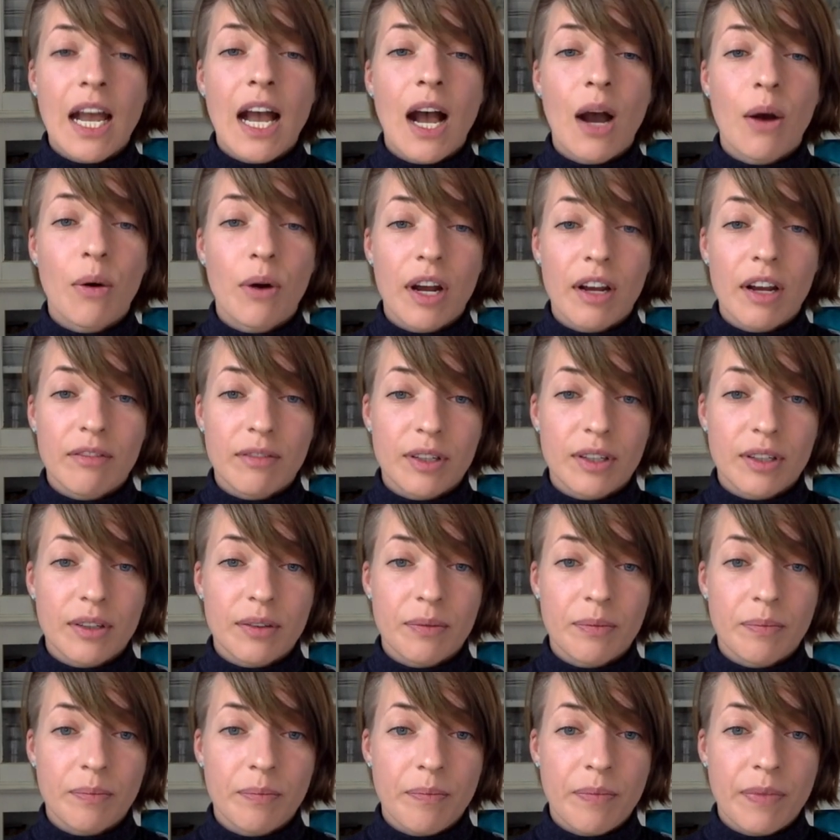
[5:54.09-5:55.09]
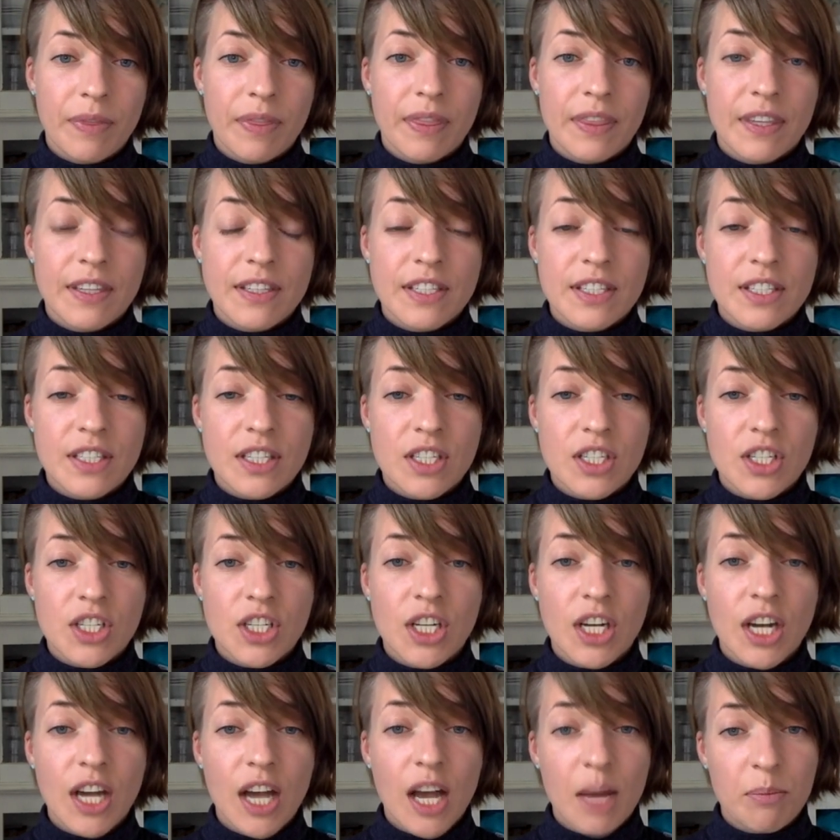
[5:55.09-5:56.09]
However, this is a
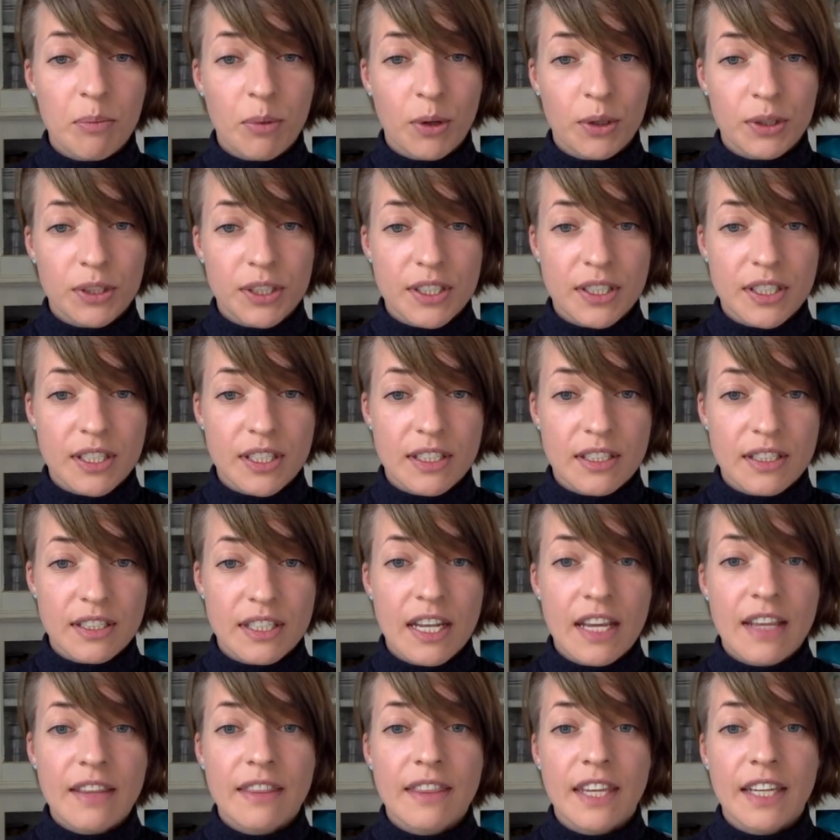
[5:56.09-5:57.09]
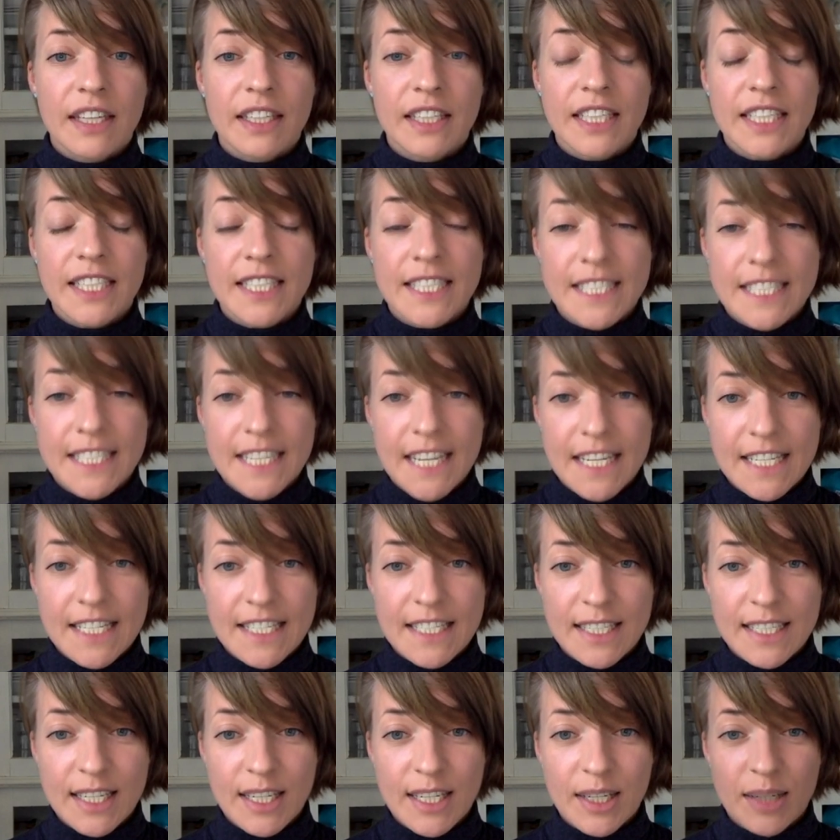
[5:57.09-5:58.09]
sheer hypothesis that needs
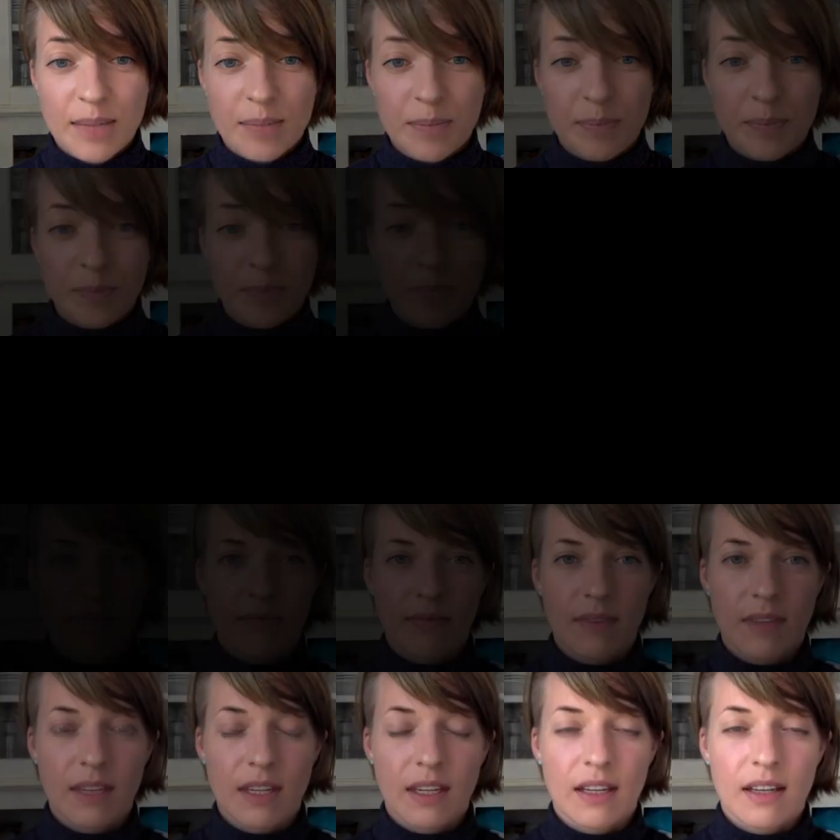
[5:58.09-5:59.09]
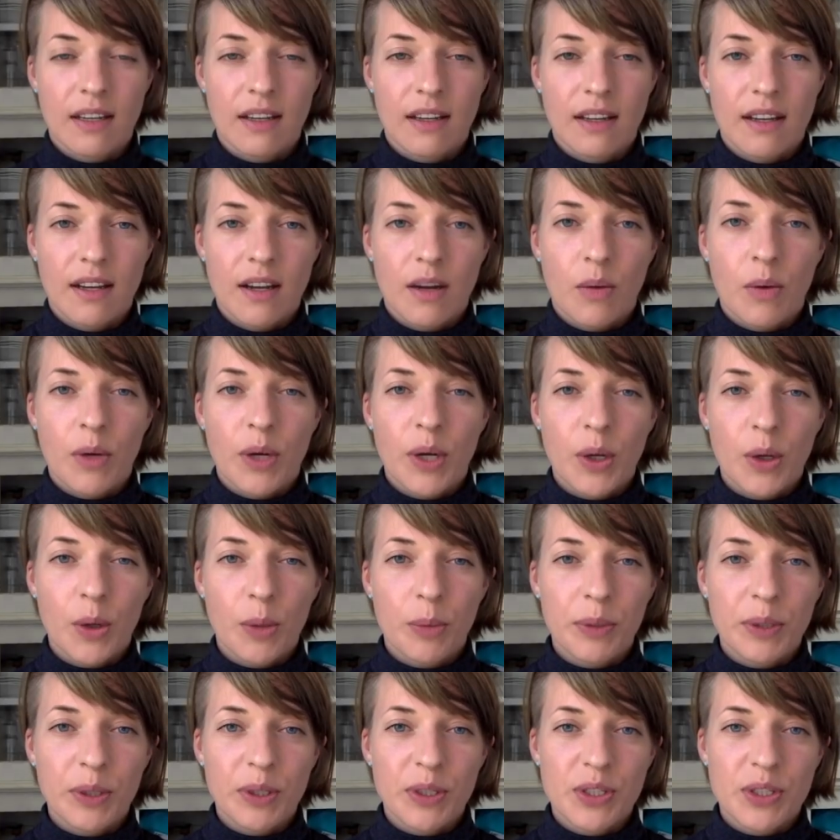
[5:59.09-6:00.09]
testing. We hope you